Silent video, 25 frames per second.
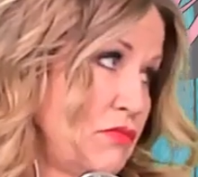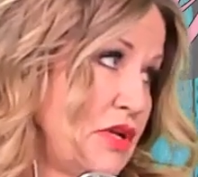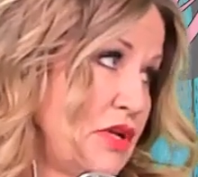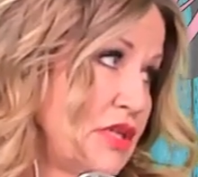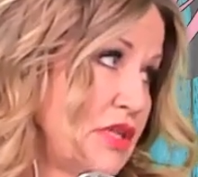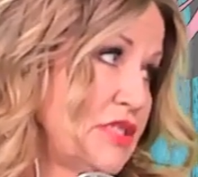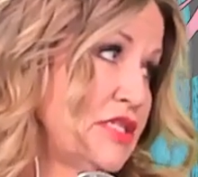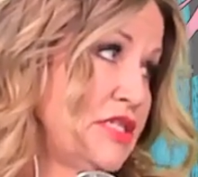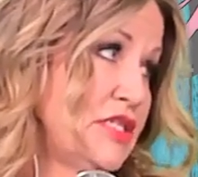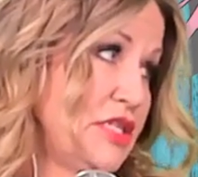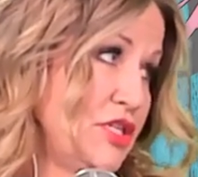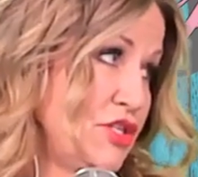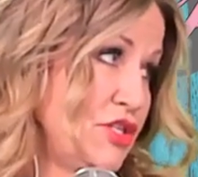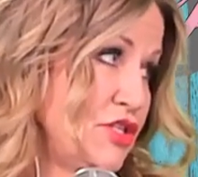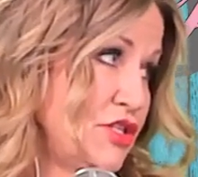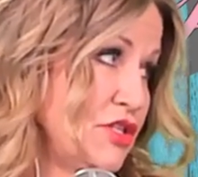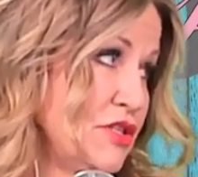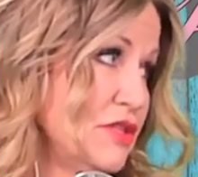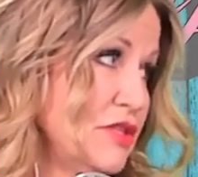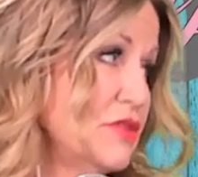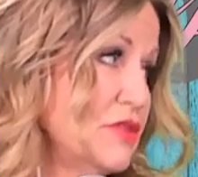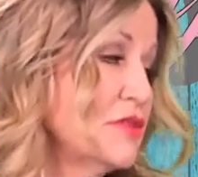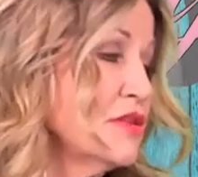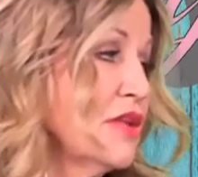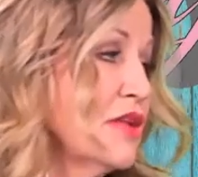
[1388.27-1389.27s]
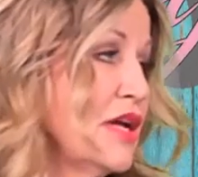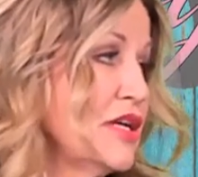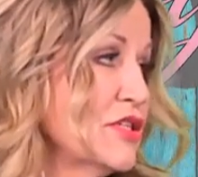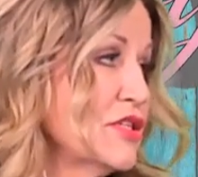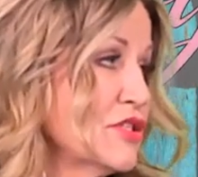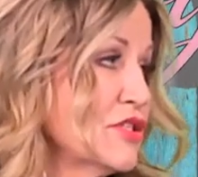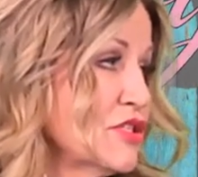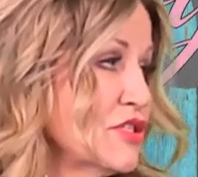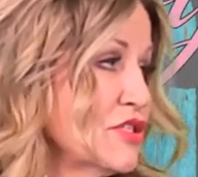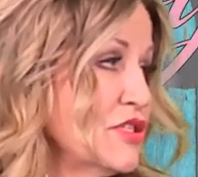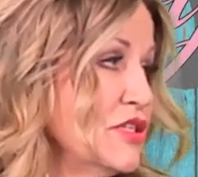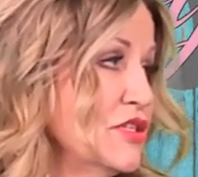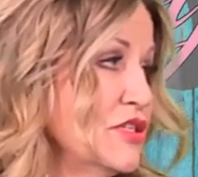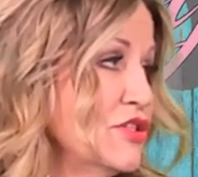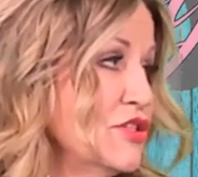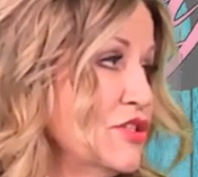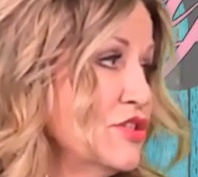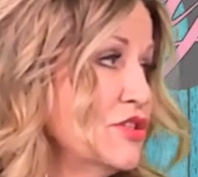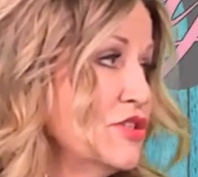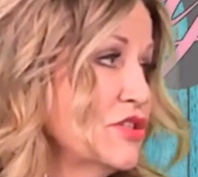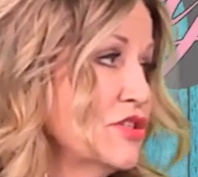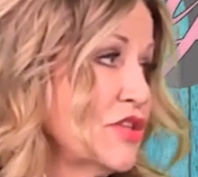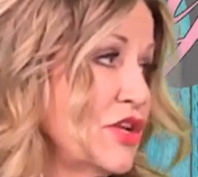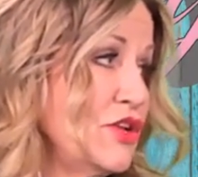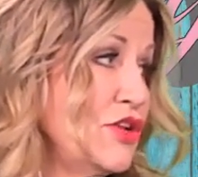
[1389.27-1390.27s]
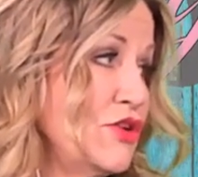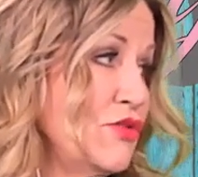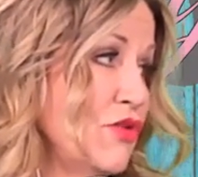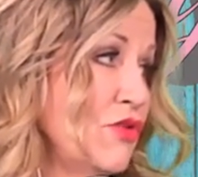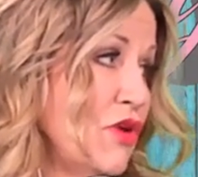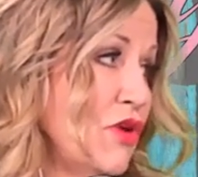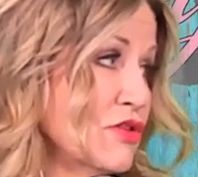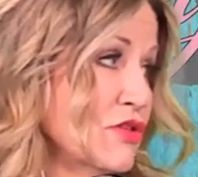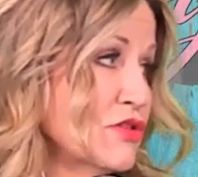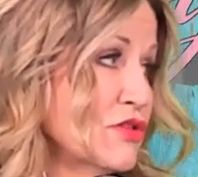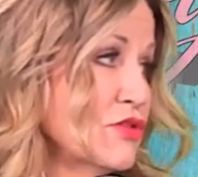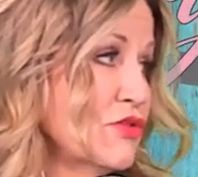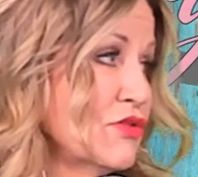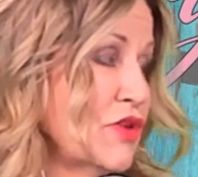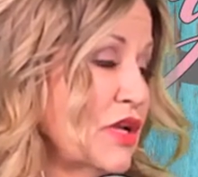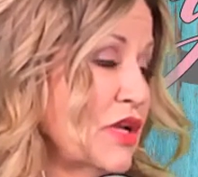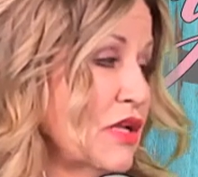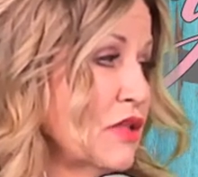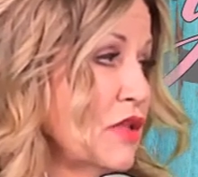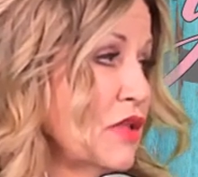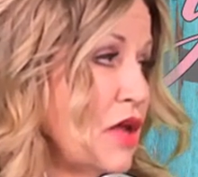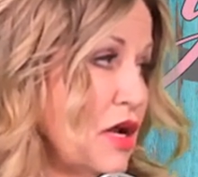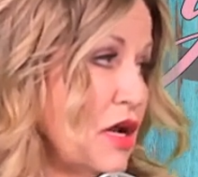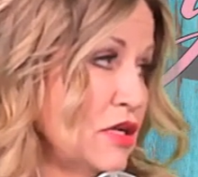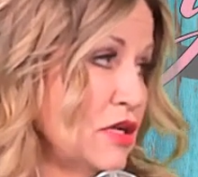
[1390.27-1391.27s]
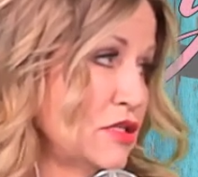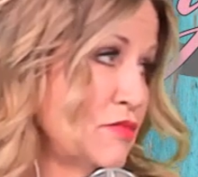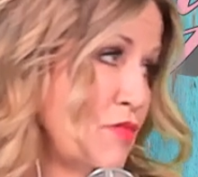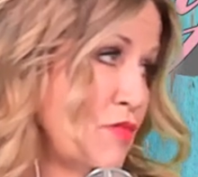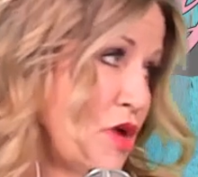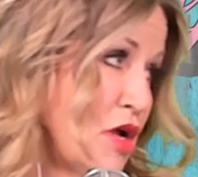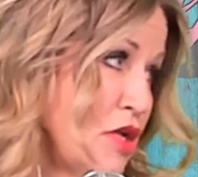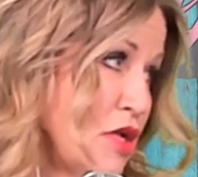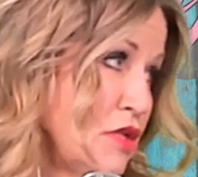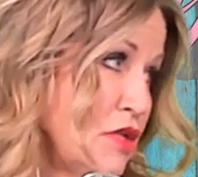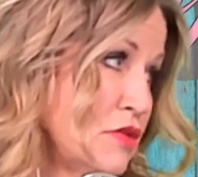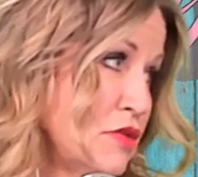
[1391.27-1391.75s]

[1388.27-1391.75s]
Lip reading: lash extensions, can you also get lash mites?